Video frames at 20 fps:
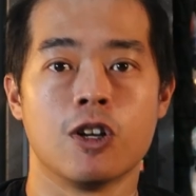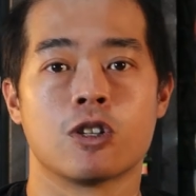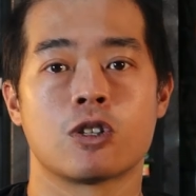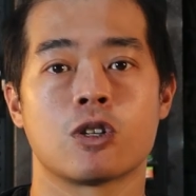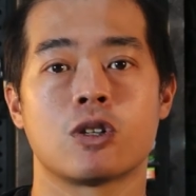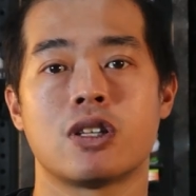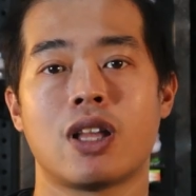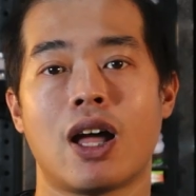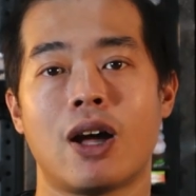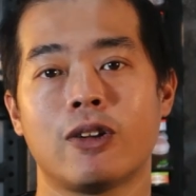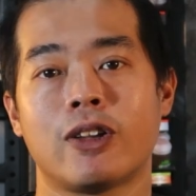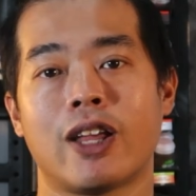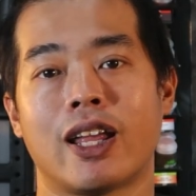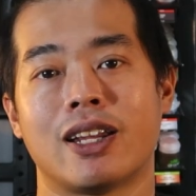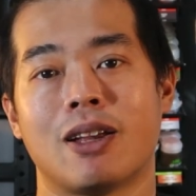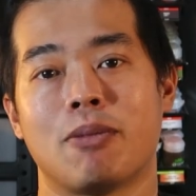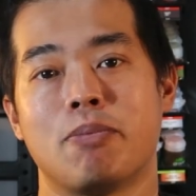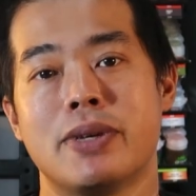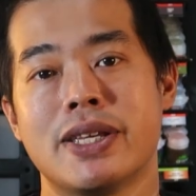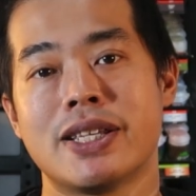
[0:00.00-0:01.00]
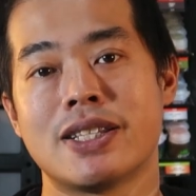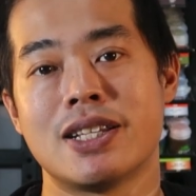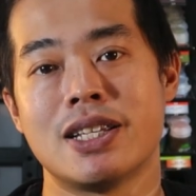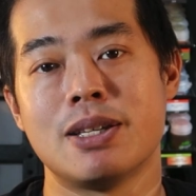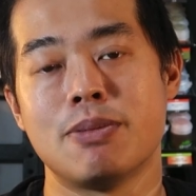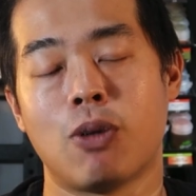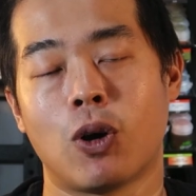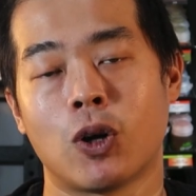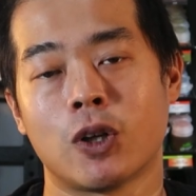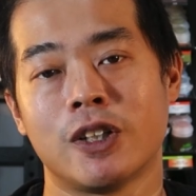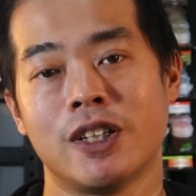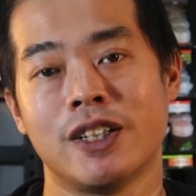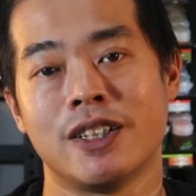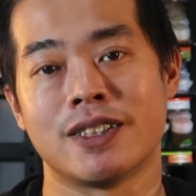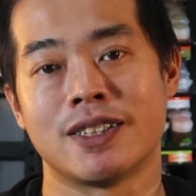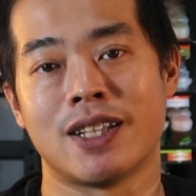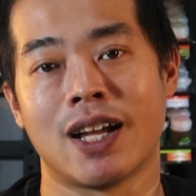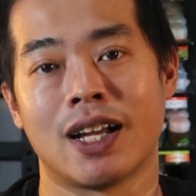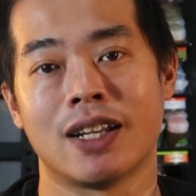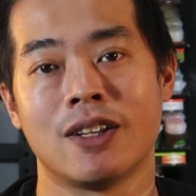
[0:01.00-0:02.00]
So now that the beastly body
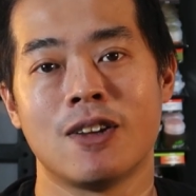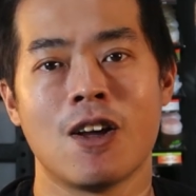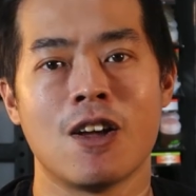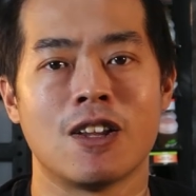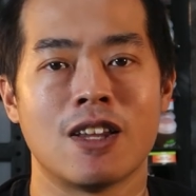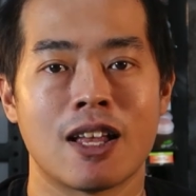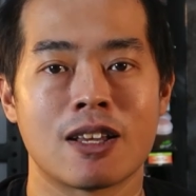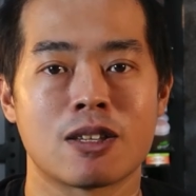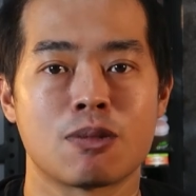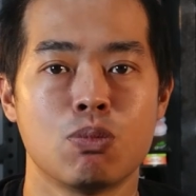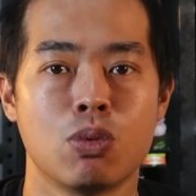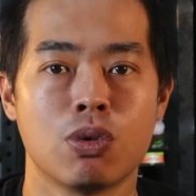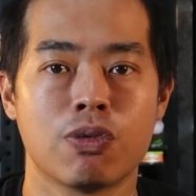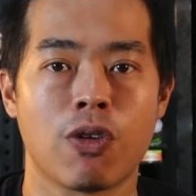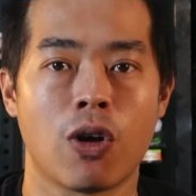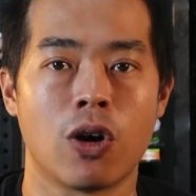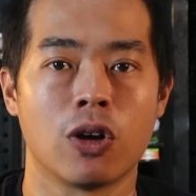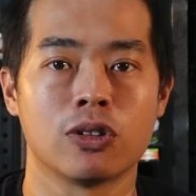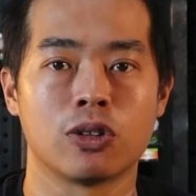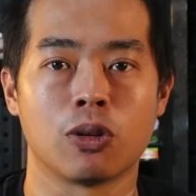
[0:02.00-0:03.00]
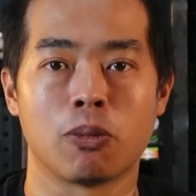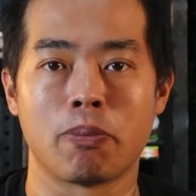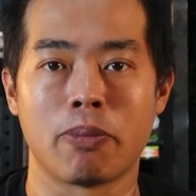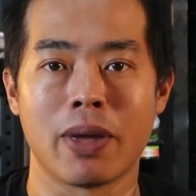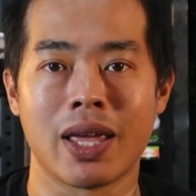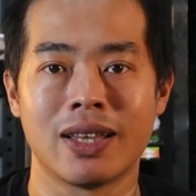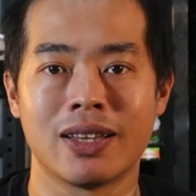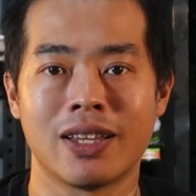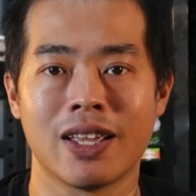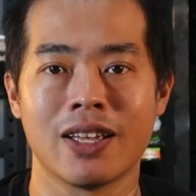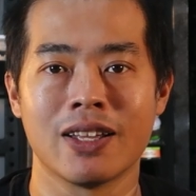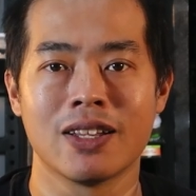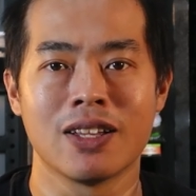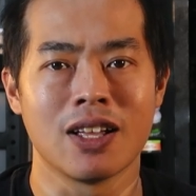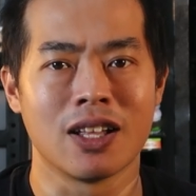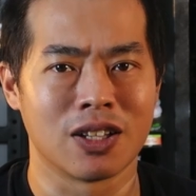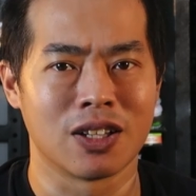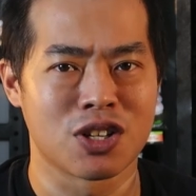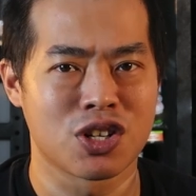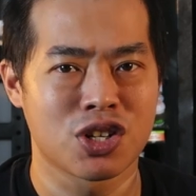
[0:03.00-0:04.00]
is done, let's move on to painting
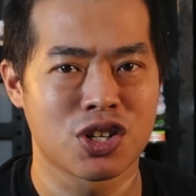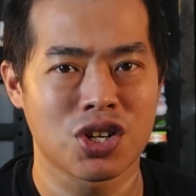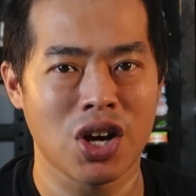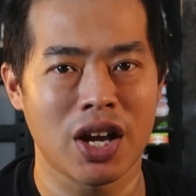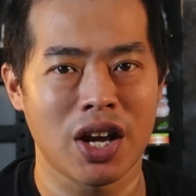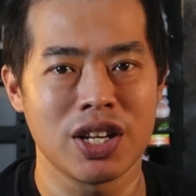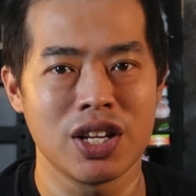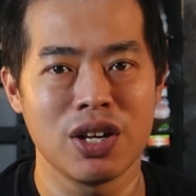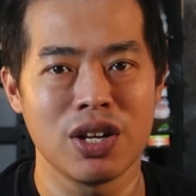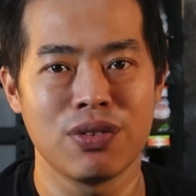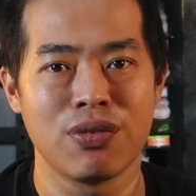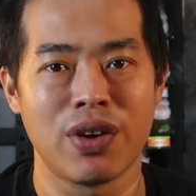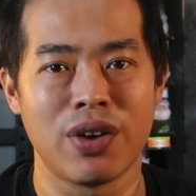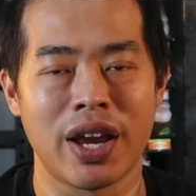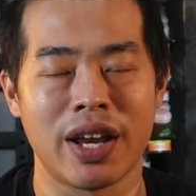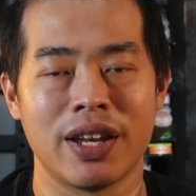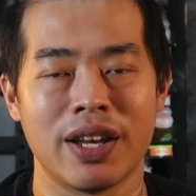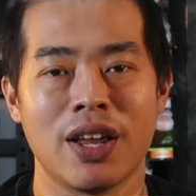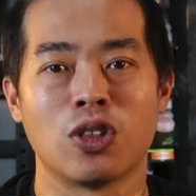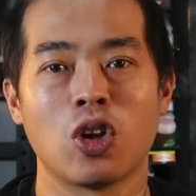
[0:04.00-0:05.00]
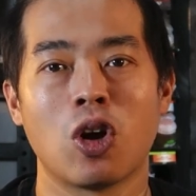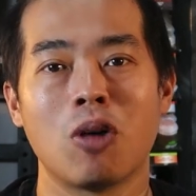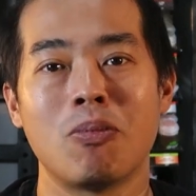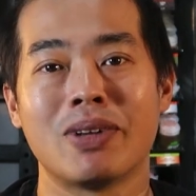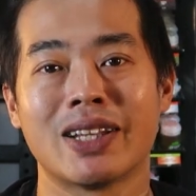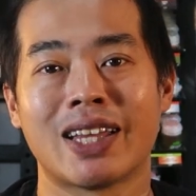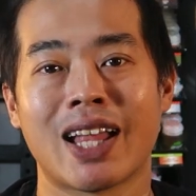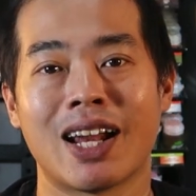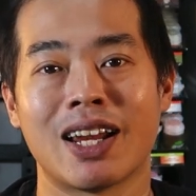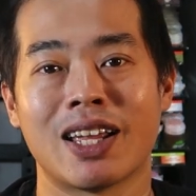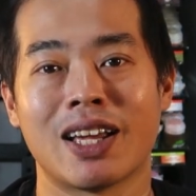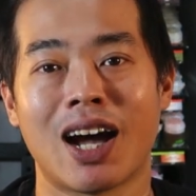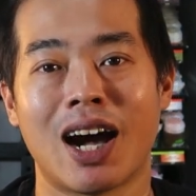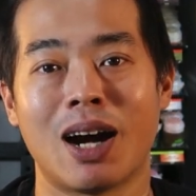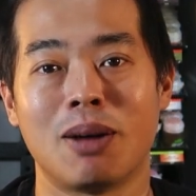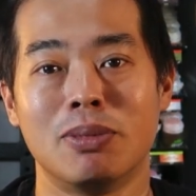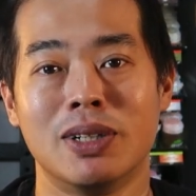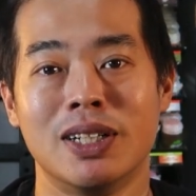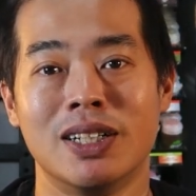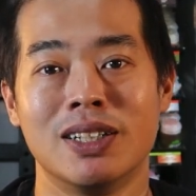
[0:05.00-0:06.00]
the shiny red non-metallic
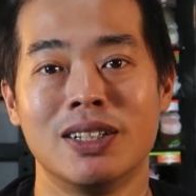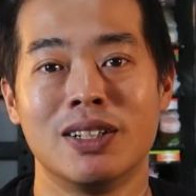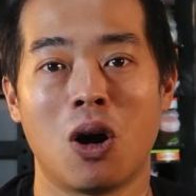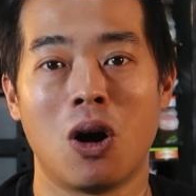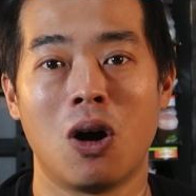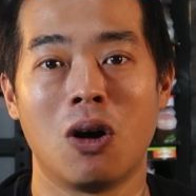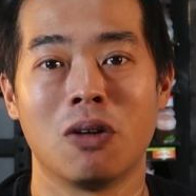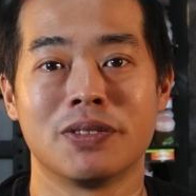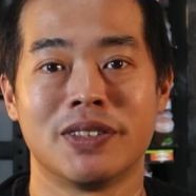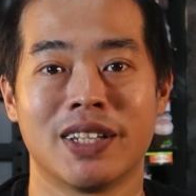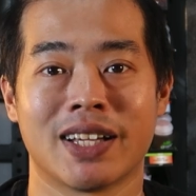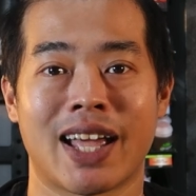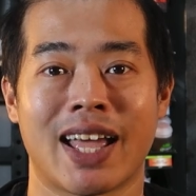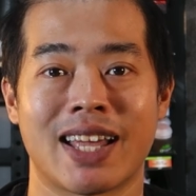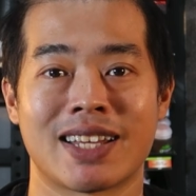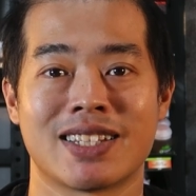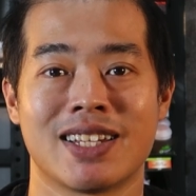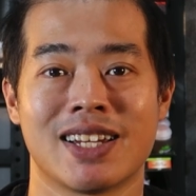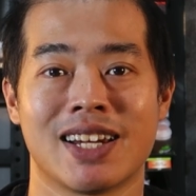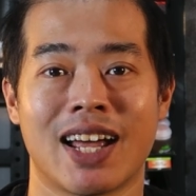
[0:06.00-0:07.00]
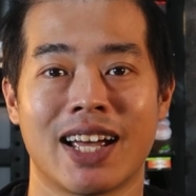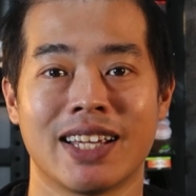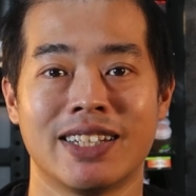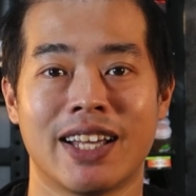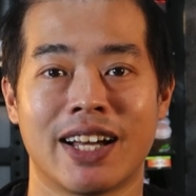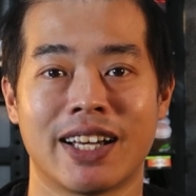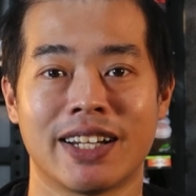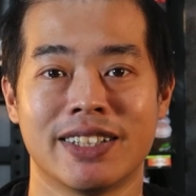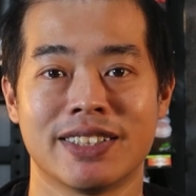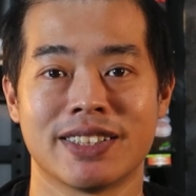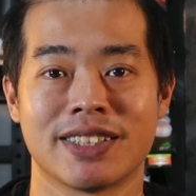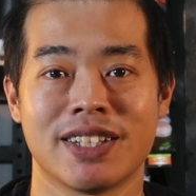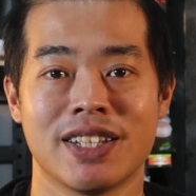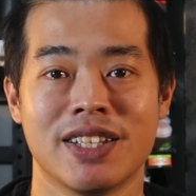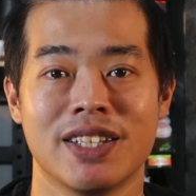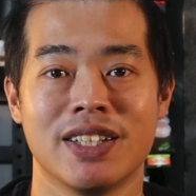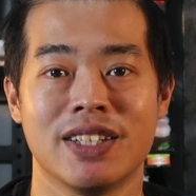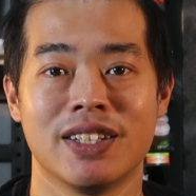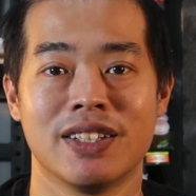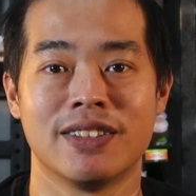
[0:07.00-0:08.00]
armor of the Kastelai dynasty.
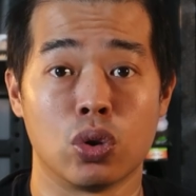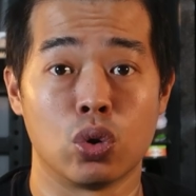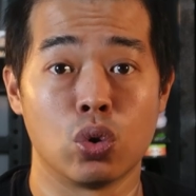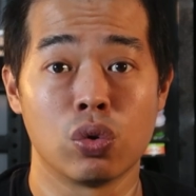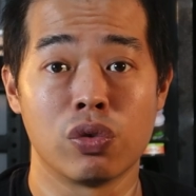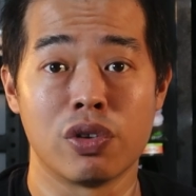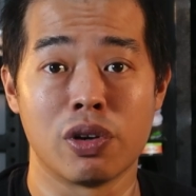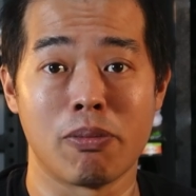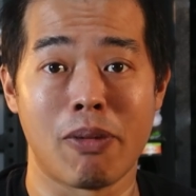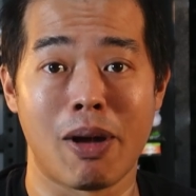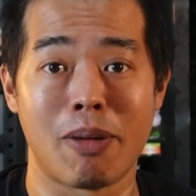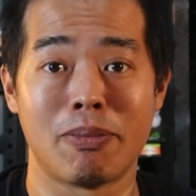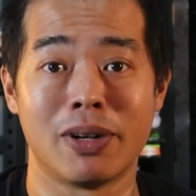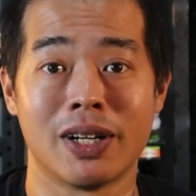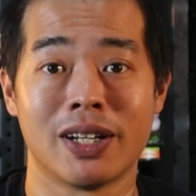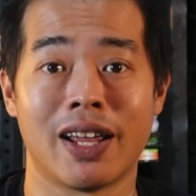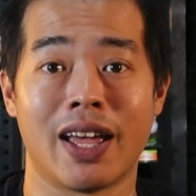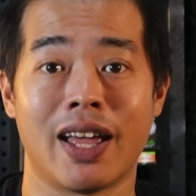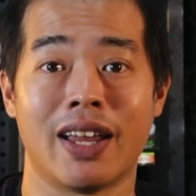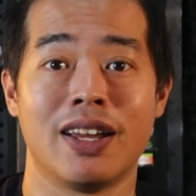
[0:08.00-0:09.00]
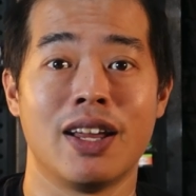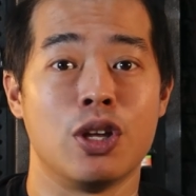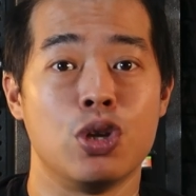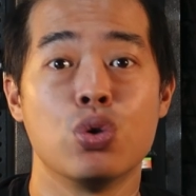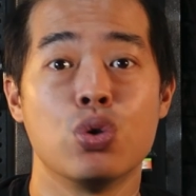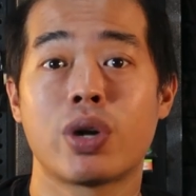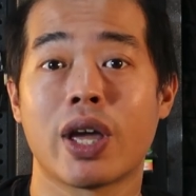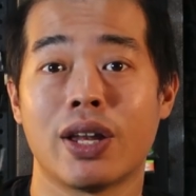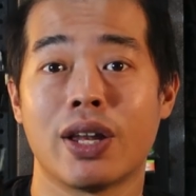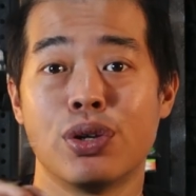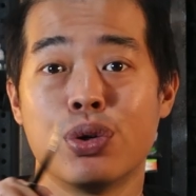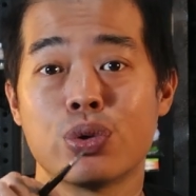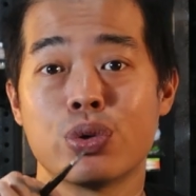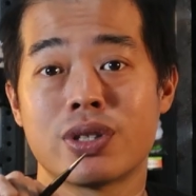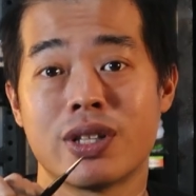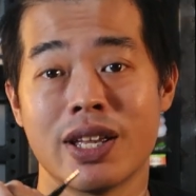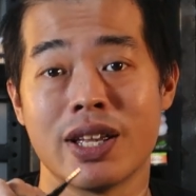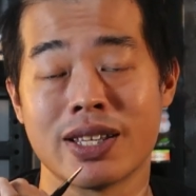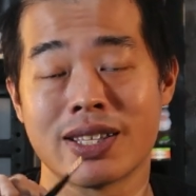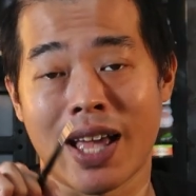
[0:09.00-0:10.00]
Do remember that you can
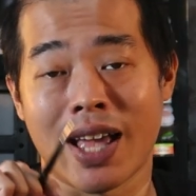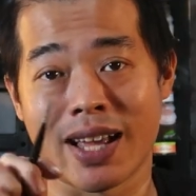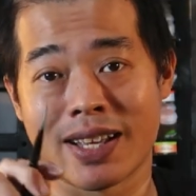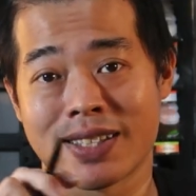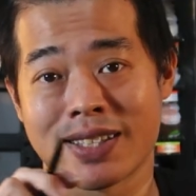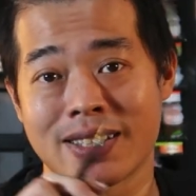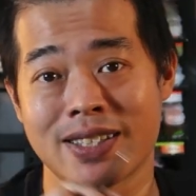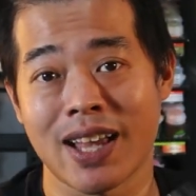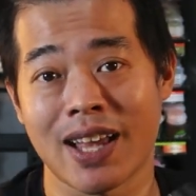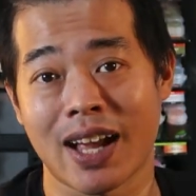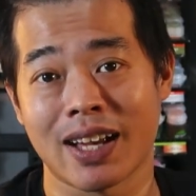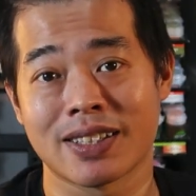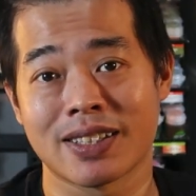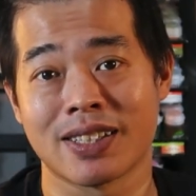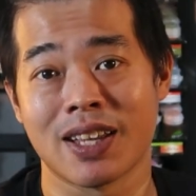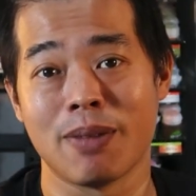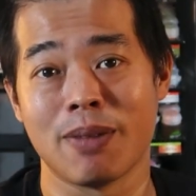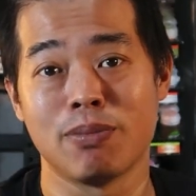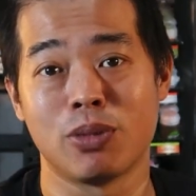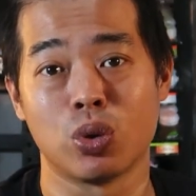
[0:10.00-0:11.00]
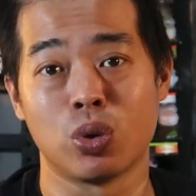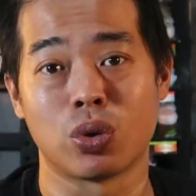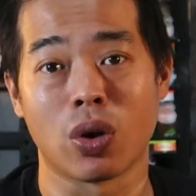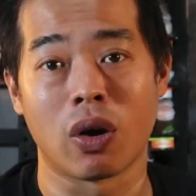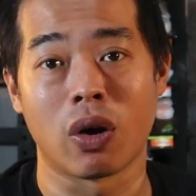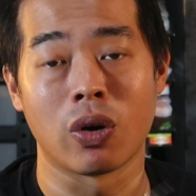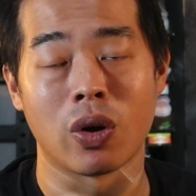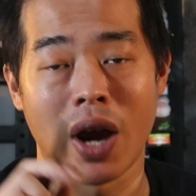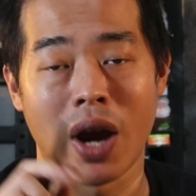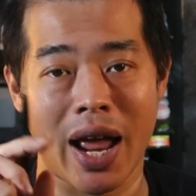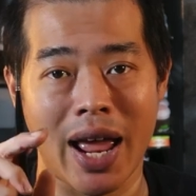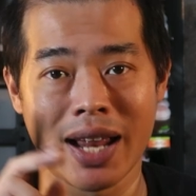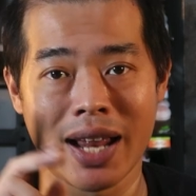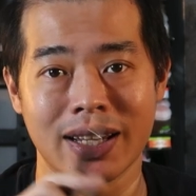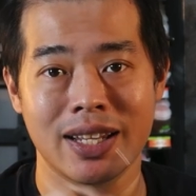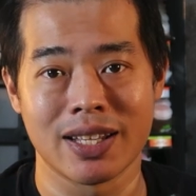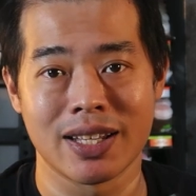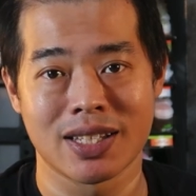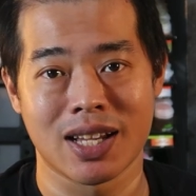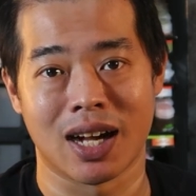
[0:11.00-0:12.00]
use this exact same tutorial
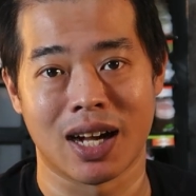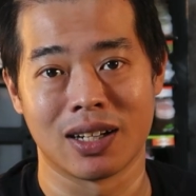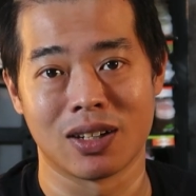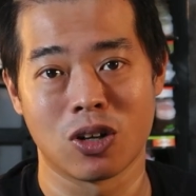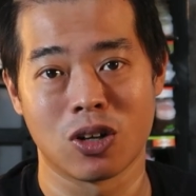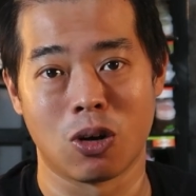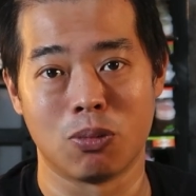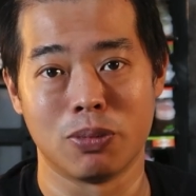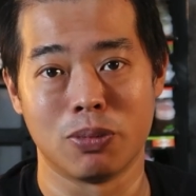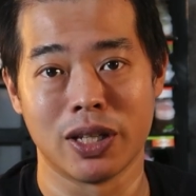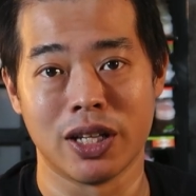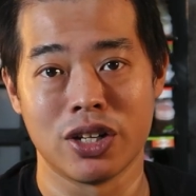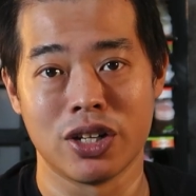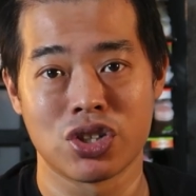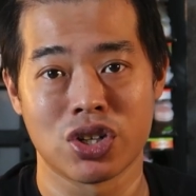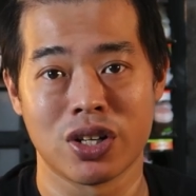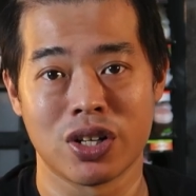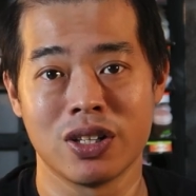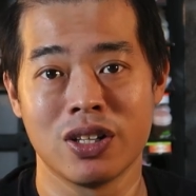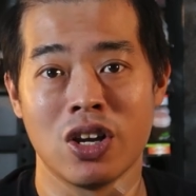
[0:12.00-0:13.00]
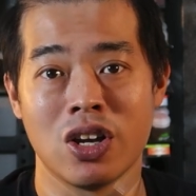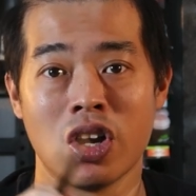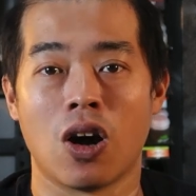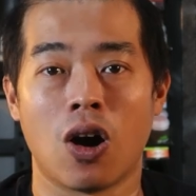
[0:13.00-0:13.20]
and this color combination